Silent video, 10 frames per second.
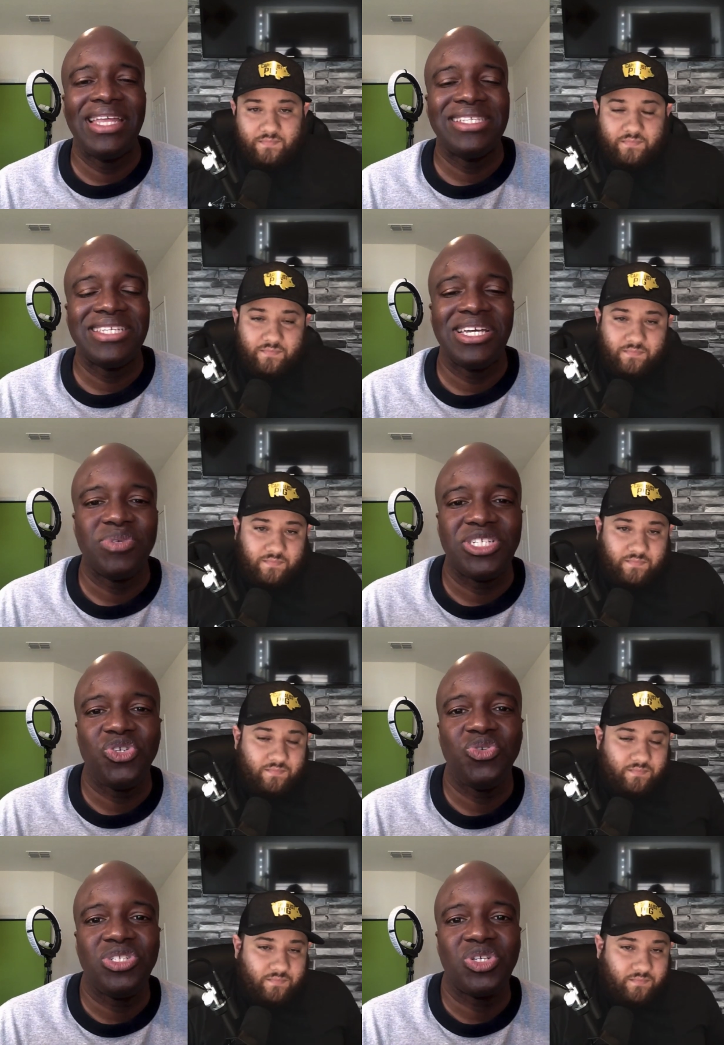Speaker 1: get in touch with
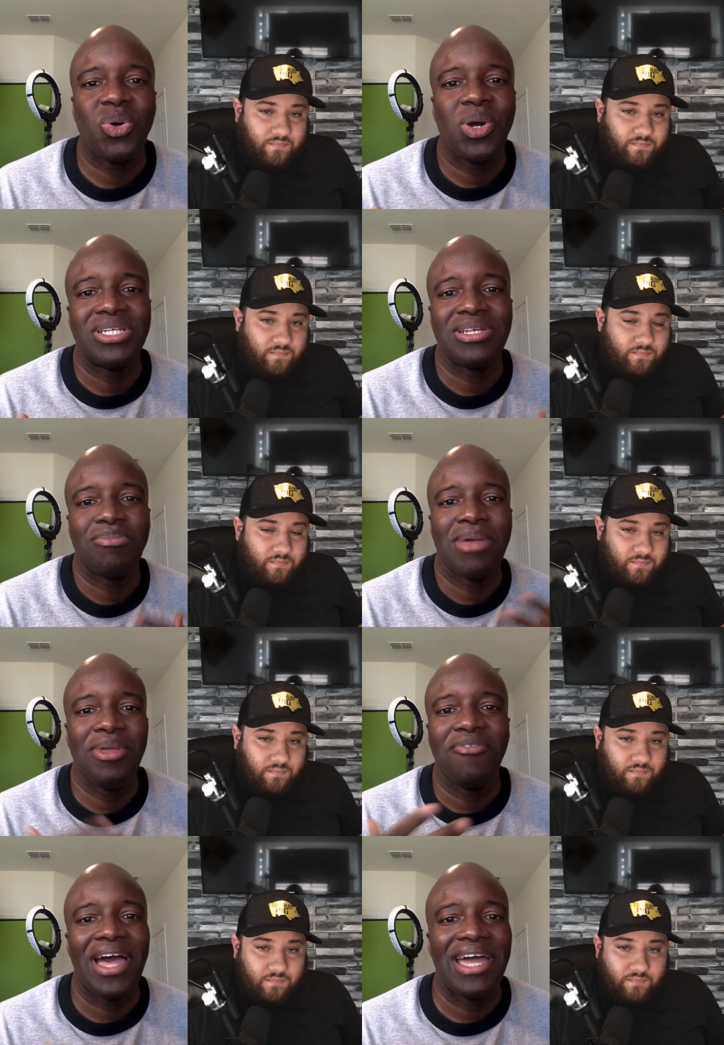you, George, and
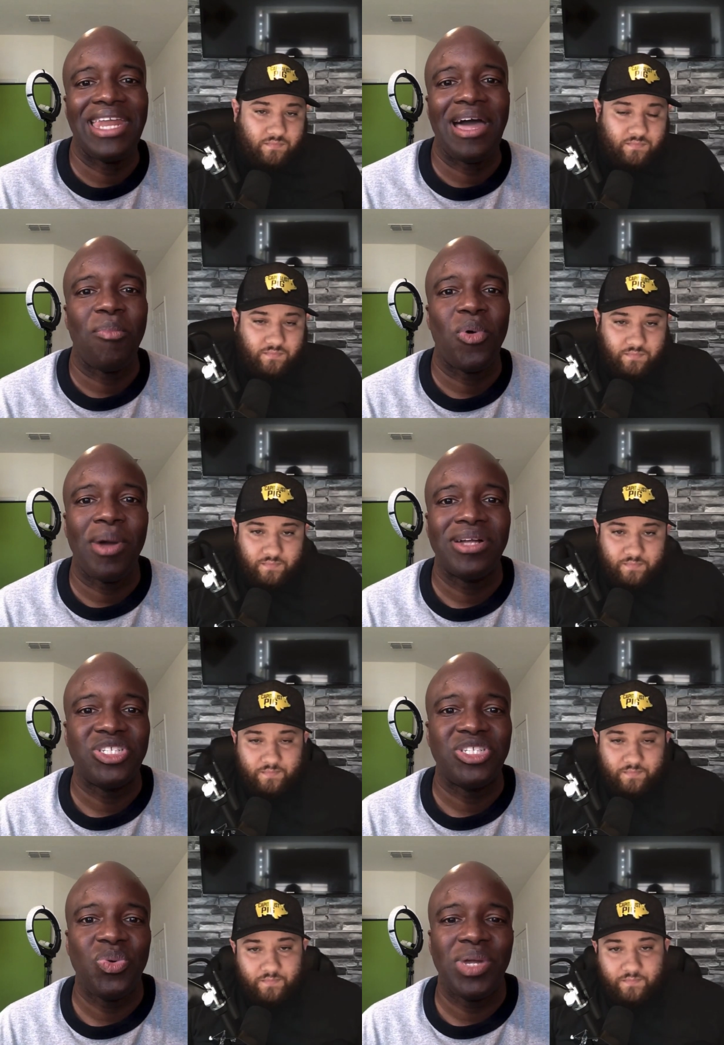maybe find out more
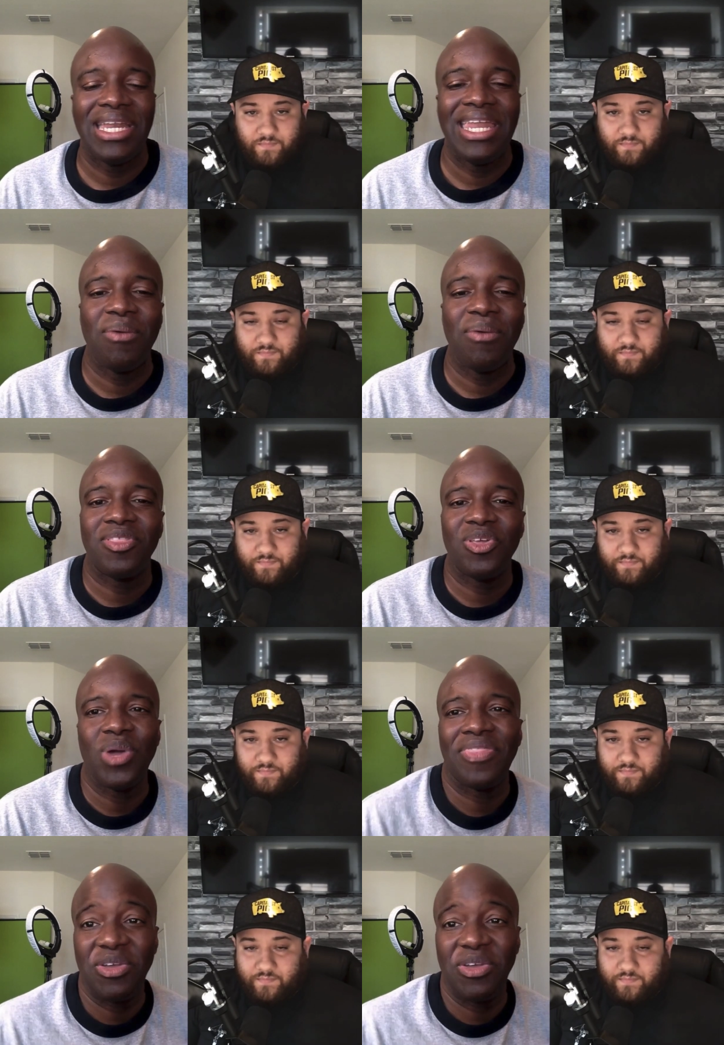about you and connect with you,
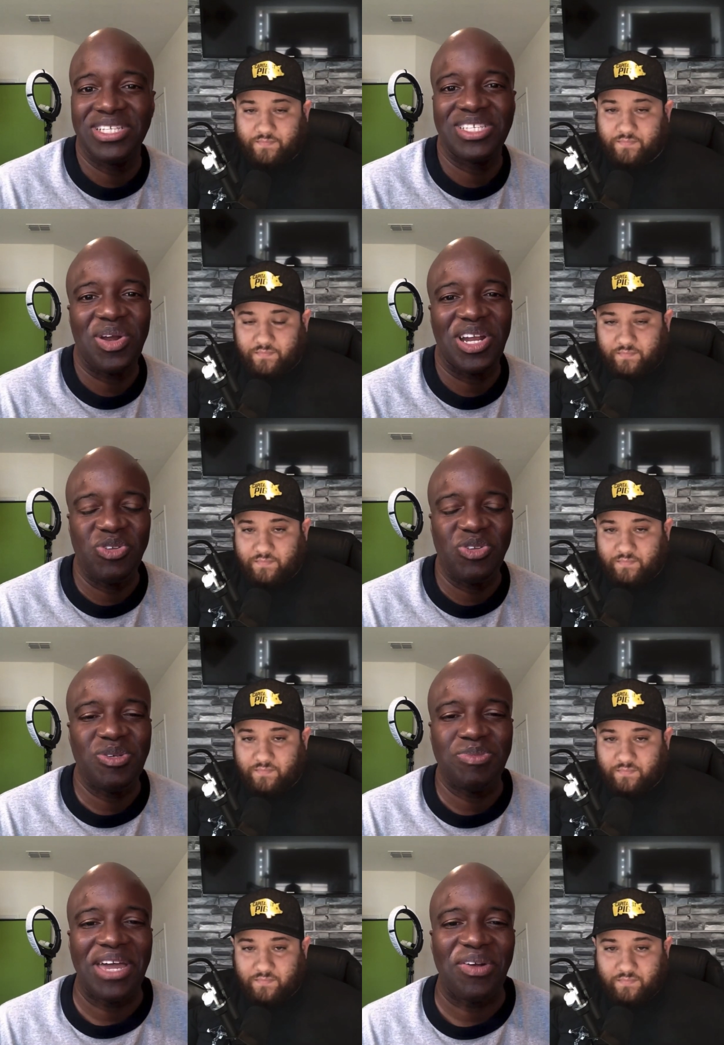I think you just started a
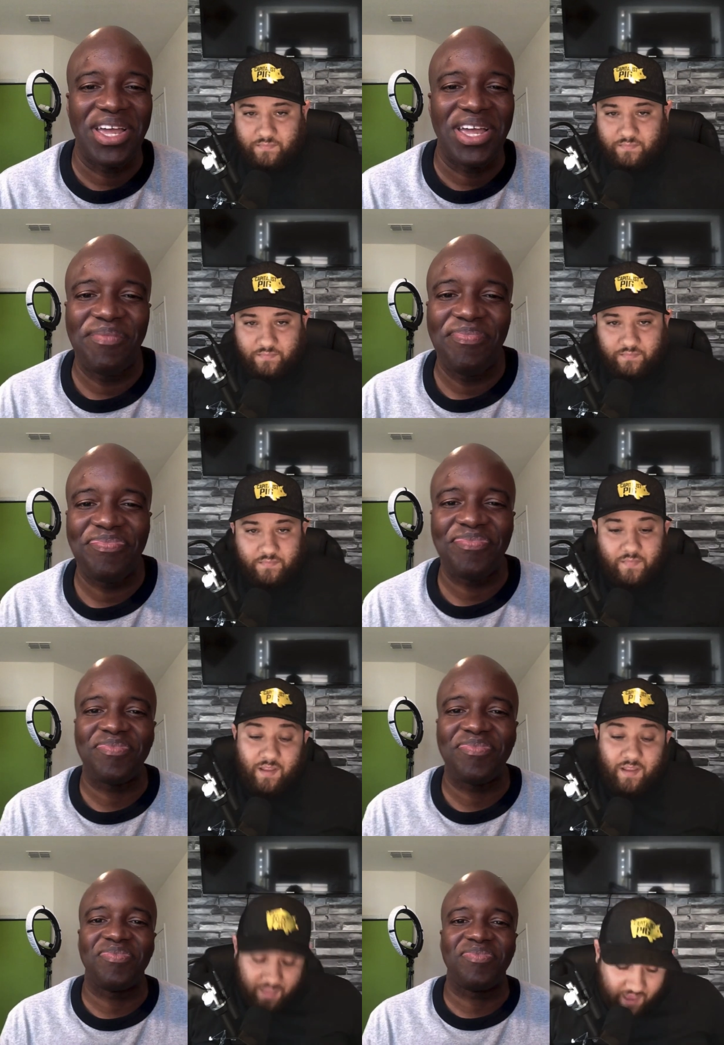YouTube channel, right?
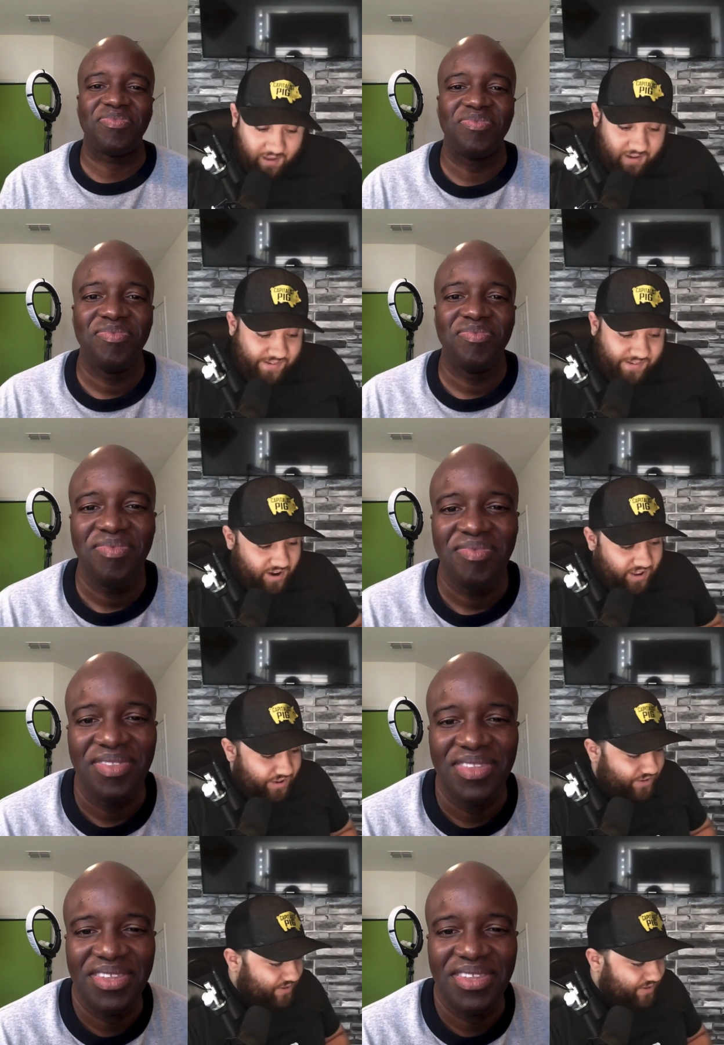
Speaker 2: Yeah, I started a
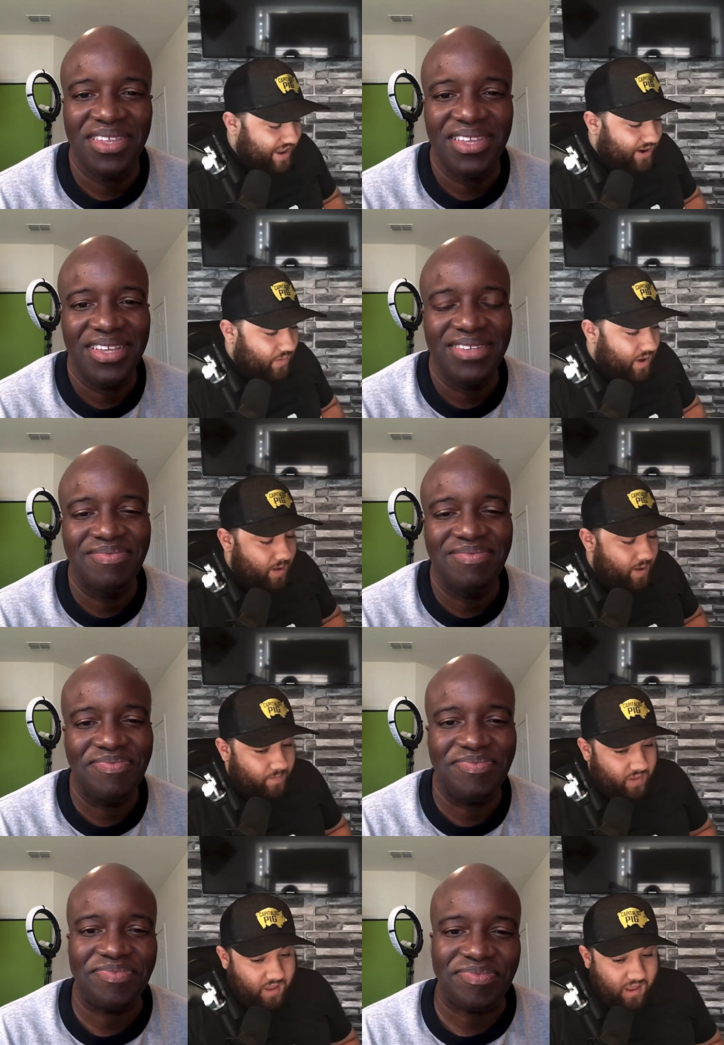YouTube channel,
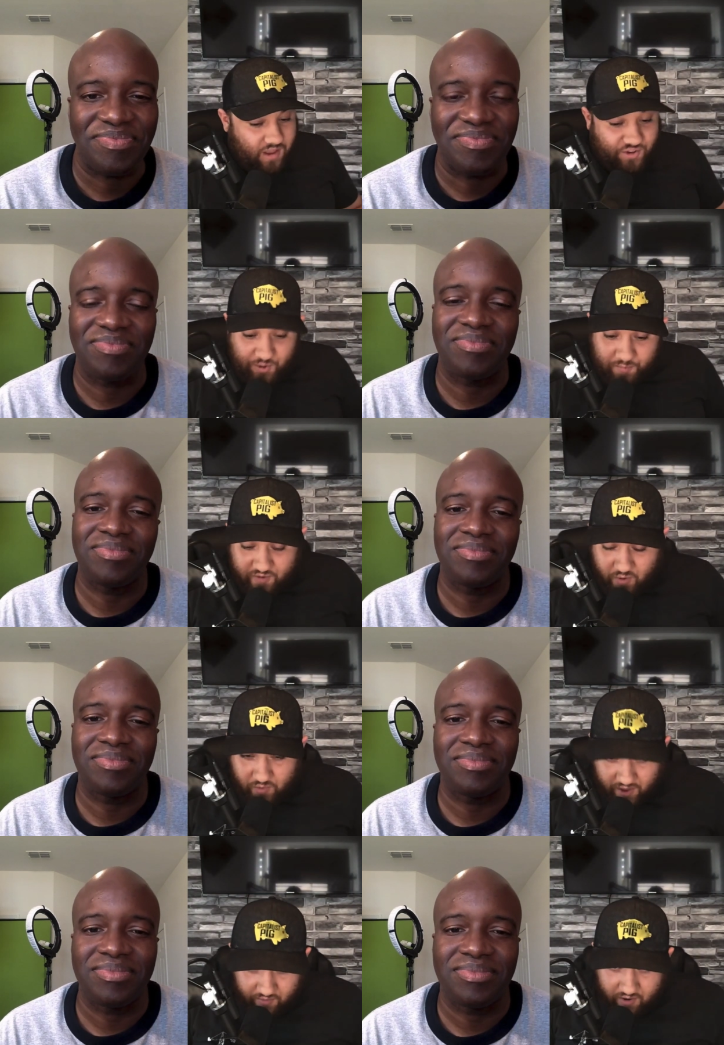um, Super
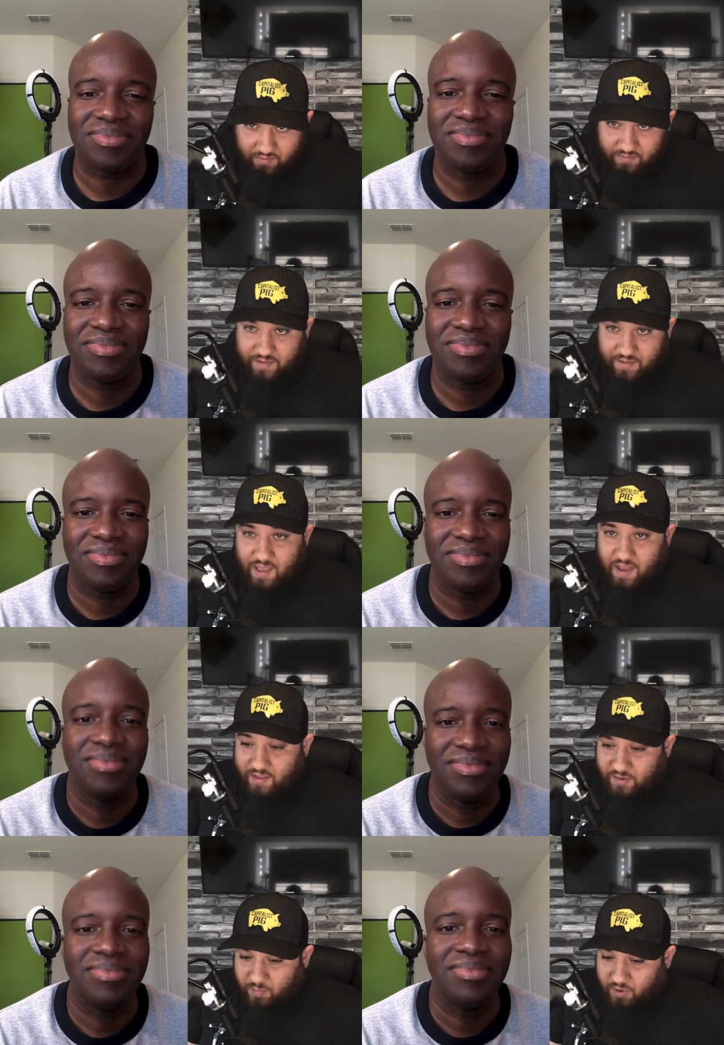Funnel Hero. Uh,
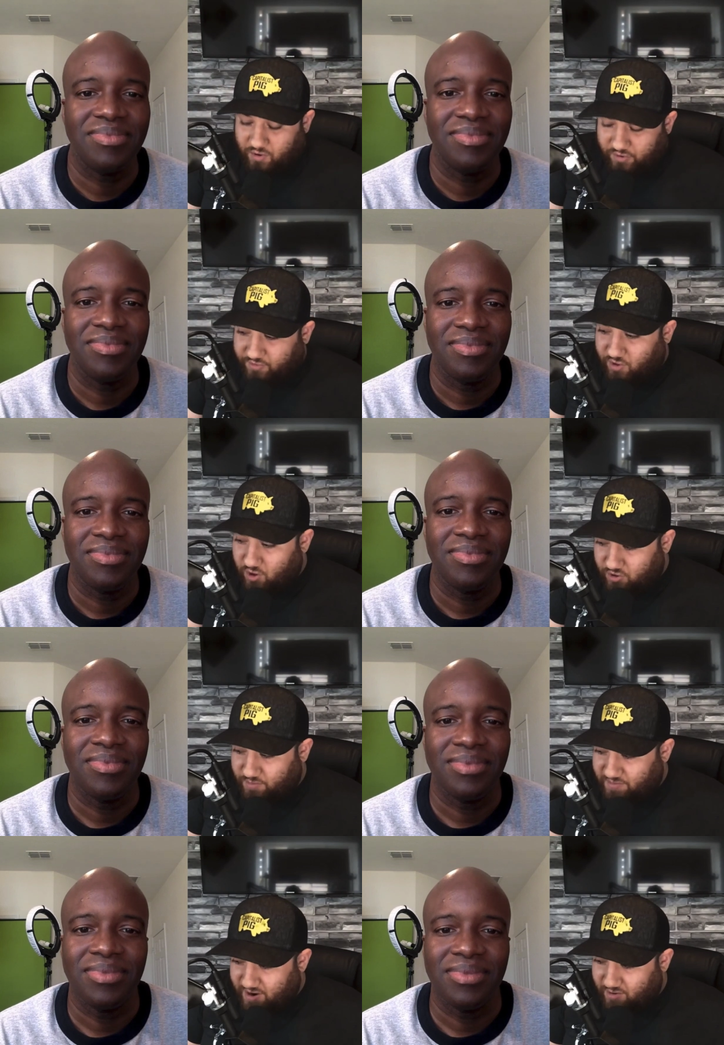that's my new
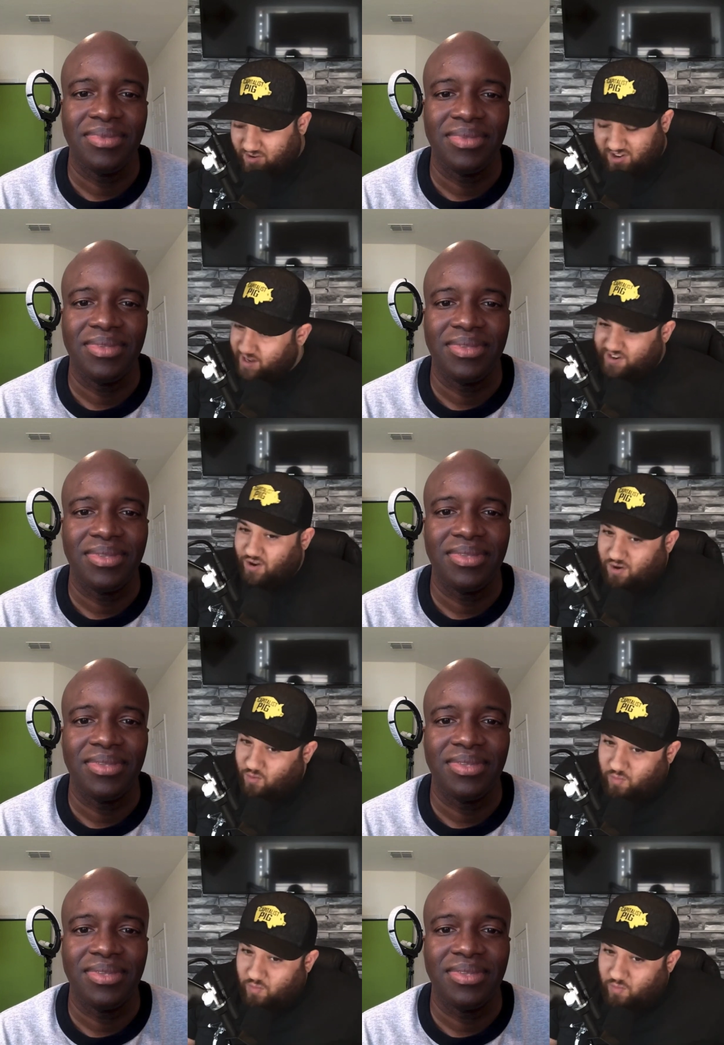YouTube channel. I didn't see like a